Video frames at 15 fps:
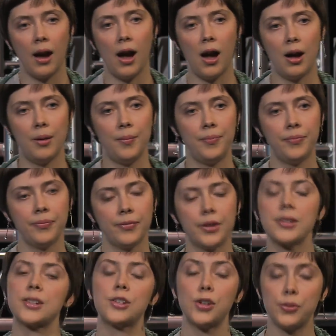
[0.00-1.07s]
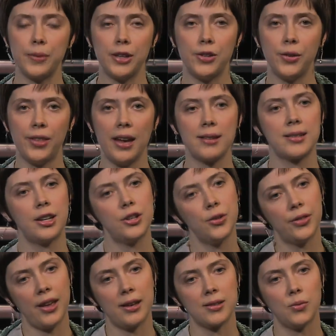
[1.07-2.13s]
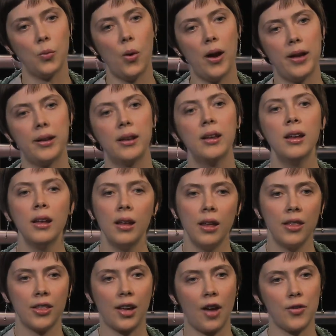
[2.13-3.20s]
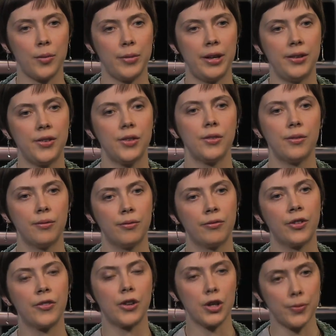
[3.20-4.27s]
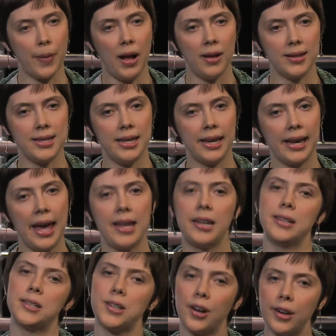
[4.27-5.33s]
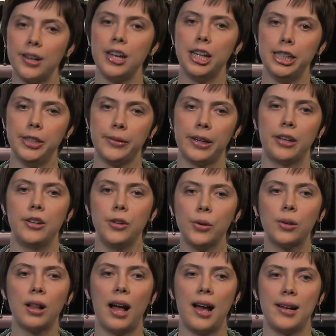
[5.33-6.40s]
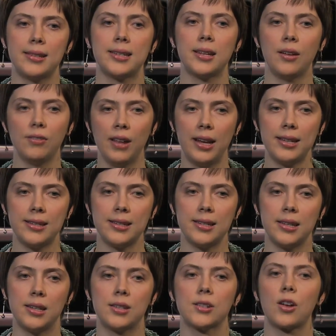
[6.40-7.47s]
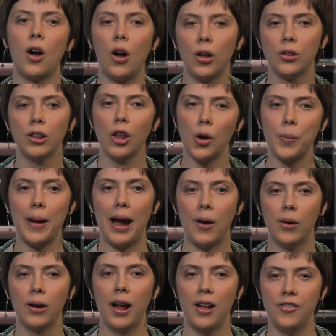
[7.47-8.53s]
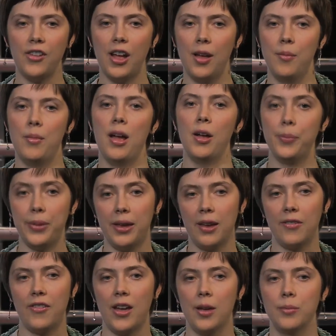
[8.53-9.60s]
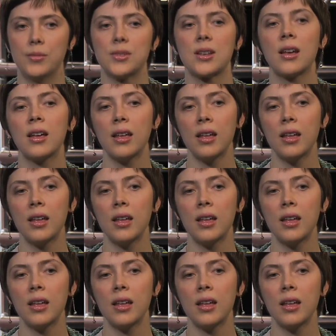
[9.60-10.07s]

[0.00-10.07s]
and 2001, the government reversed policy again and started issuing a new class of licenses called low power FM, LPFMs.